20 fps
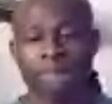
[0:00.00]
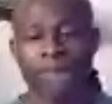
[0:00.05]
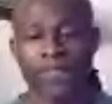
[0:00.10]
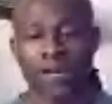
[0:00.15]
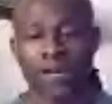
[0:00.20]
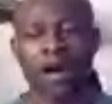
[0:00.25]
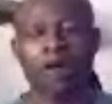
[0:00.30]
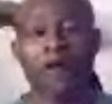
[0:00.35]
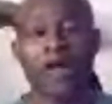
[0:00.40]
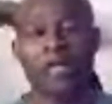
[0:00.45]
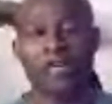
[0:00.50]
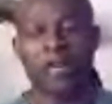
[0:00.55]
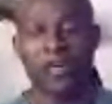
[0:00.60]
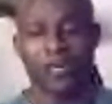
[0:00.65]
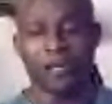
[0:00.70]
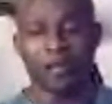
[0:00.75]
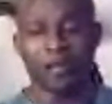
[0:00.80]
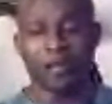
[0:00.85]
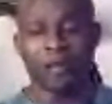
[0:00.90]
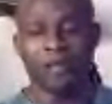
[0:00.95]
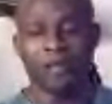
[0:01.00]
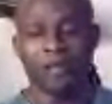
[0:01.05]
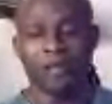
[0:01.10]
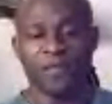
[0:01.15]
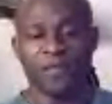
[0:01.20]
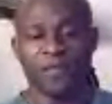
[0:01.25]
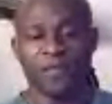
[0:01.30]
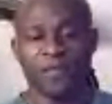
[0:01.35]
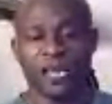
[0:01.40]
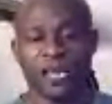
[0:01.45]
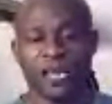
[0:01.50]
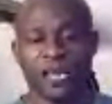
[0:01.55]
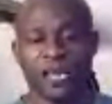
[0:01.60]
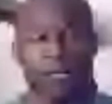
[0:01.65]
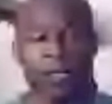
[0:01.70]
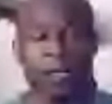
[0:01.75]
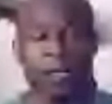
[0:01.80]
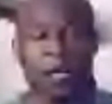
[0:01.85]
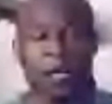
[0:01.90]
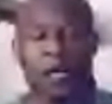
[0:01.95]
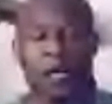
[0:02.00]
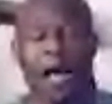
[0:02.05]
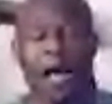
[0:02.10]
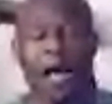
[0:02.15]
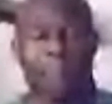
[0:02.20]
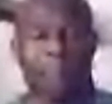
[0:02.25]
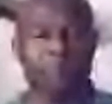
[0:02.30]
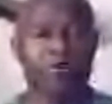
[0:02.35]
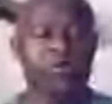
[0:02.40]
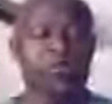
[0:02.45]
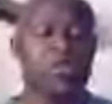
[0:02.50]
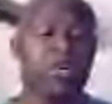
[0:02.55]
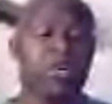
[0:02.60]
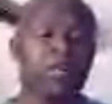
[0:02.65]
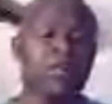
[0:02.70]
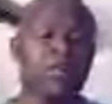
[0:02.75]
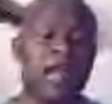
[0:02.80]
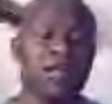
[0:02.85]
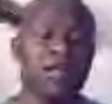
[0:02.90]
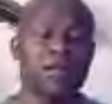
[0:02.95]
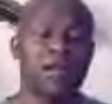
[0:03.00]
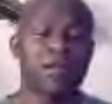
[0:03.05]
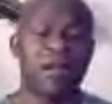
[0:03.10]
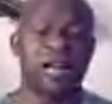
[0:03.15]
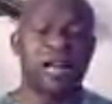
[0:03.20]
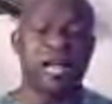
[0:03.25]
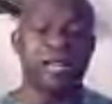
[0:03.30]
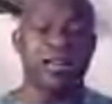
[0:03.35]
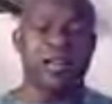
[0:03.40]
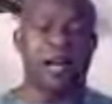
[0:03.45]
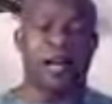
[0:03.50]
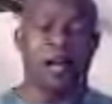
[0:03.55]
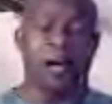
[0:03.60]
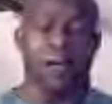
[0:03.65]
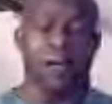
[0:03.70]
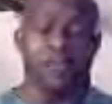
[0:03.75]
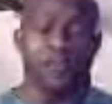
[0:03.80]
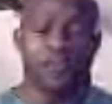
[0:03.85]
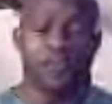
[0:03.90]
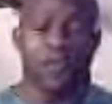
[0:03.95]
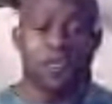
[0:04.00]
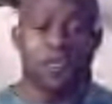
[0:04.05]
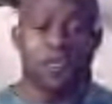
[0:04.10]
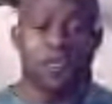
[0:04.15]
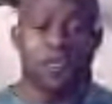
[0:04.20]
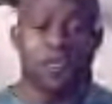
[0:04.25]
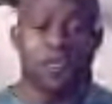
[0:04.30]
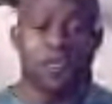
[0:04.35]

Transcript: All right, good. Thank you, Lisa. I appreciate that. And it says,